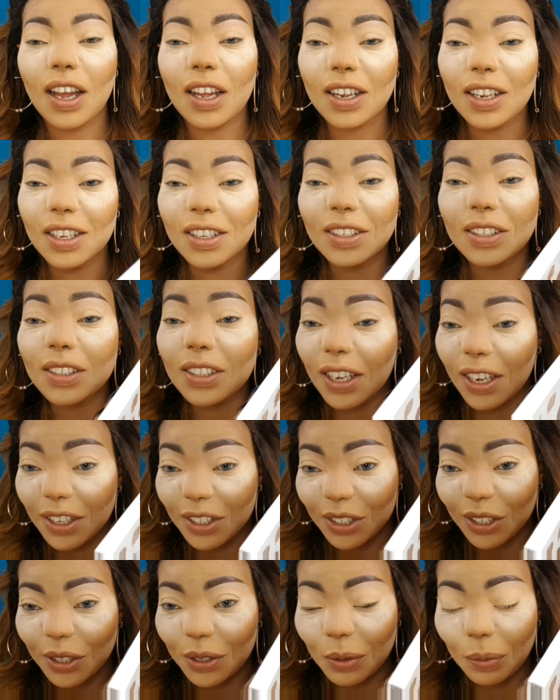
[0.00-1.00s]
I cleaned this
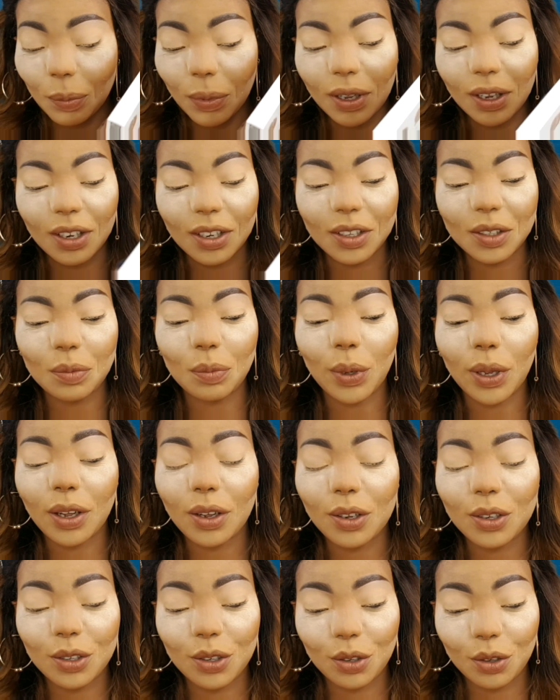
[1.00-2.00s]
eyeshadow palette
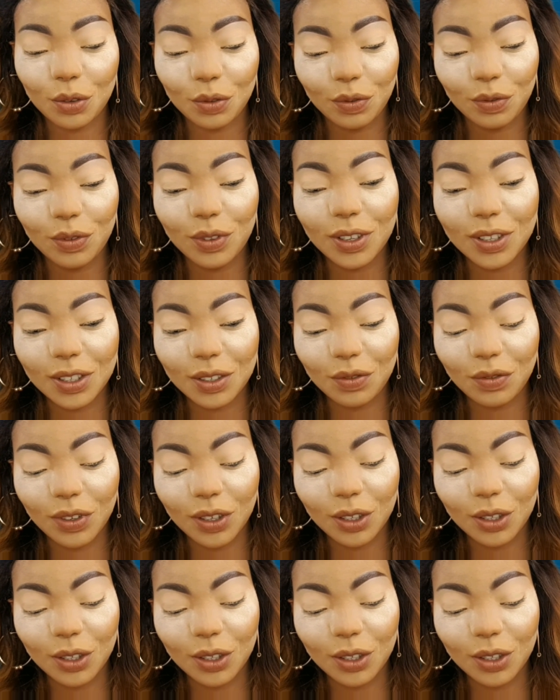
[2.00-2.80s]
because of this